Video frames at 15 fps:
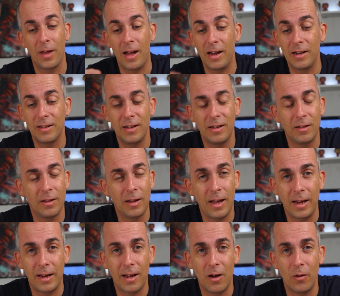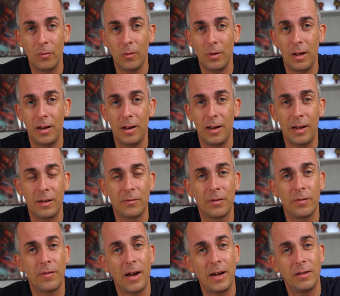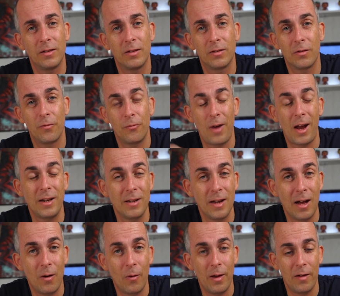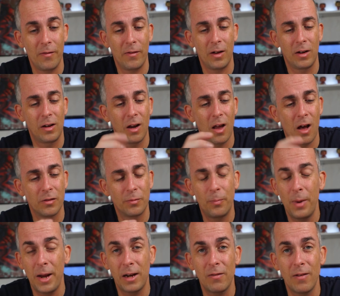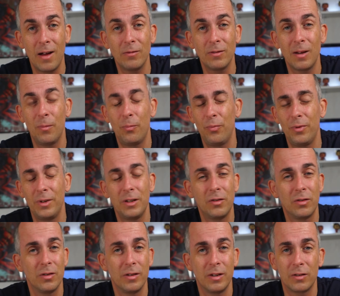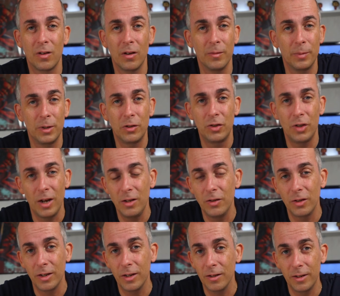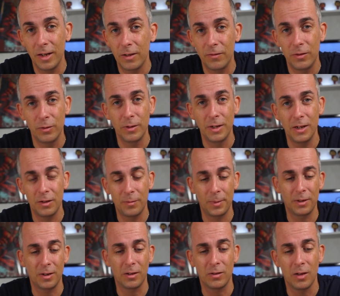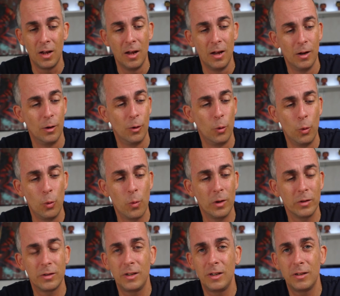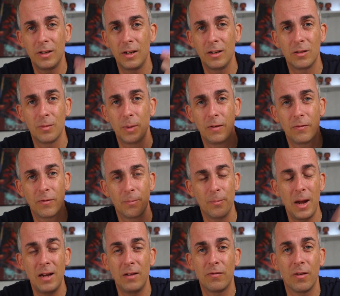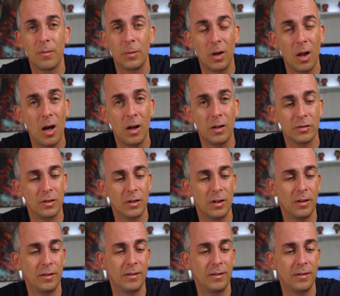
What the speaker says: I didn't like how a lot of devices right now have a glass background. I'm pretty sure that's going to be changing in the next few years, because who wants these things to be made from glass?